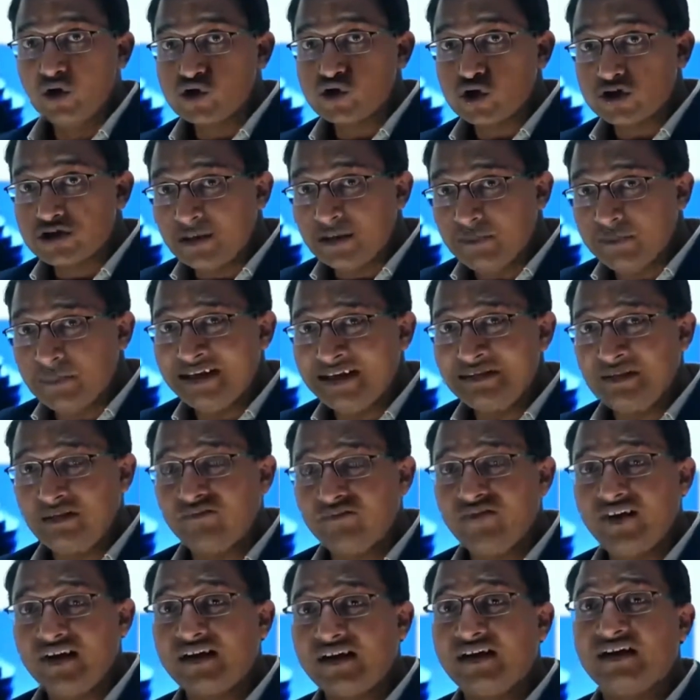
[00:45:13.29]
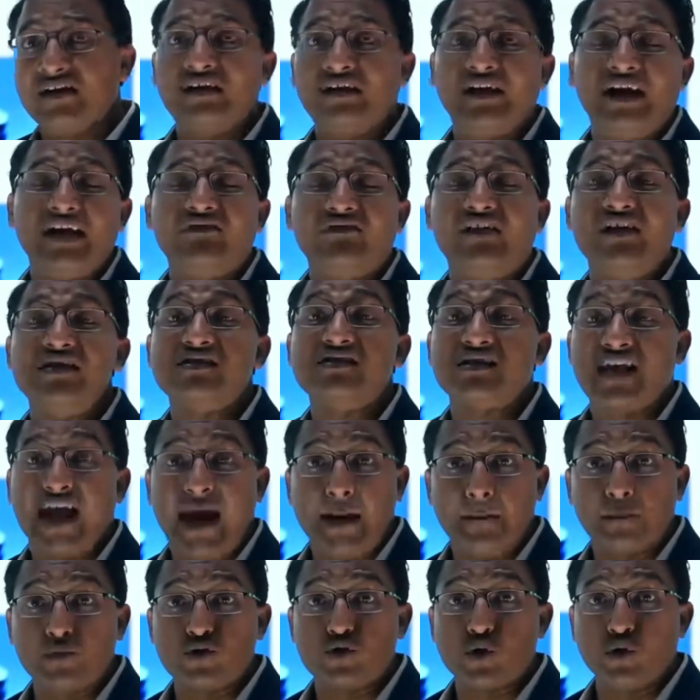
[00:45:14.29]
So some minimum rate was
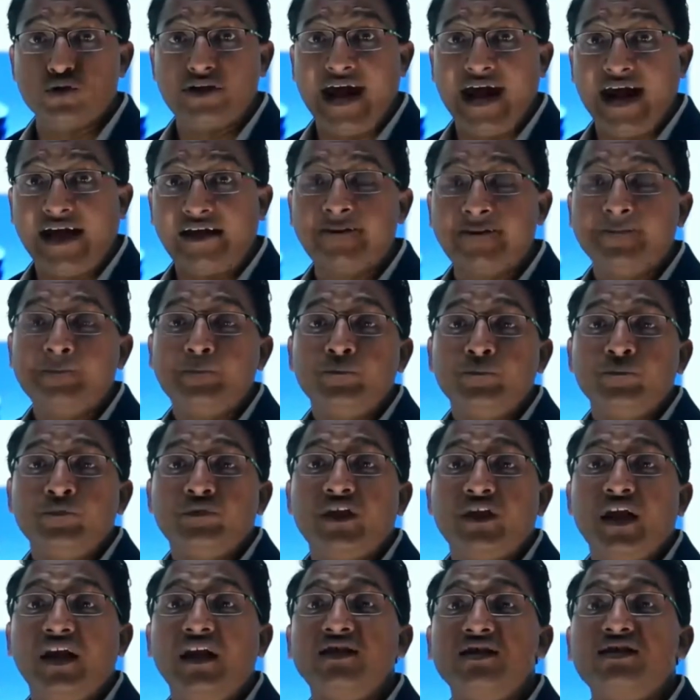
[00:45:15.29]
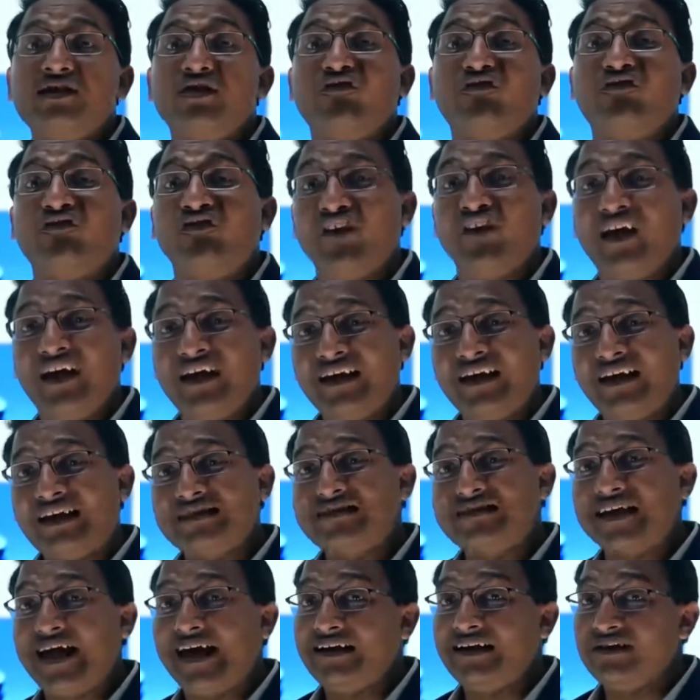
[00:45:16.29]
kept so that there is
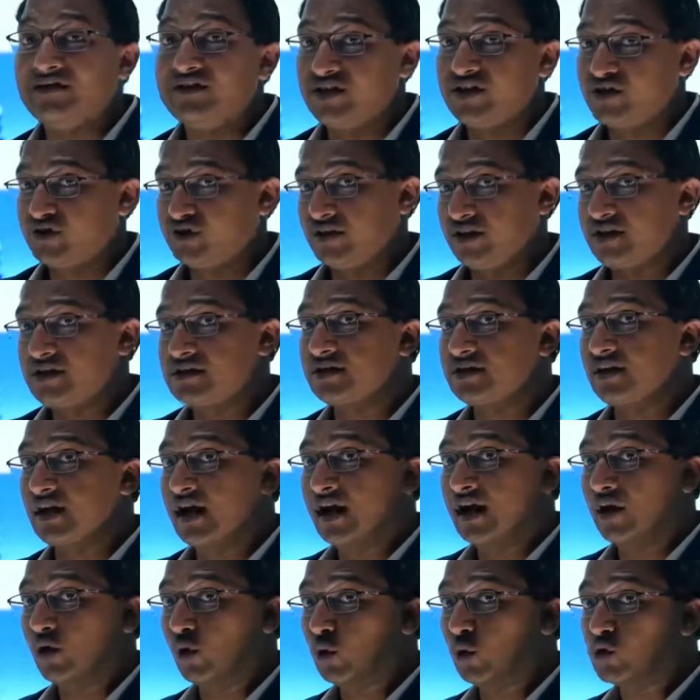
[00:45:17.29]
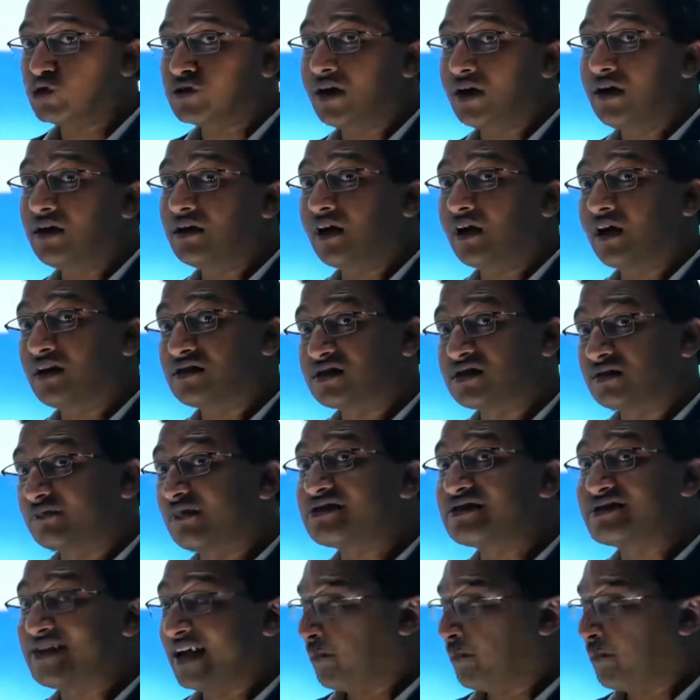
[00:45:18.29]
fairness and justice across the customer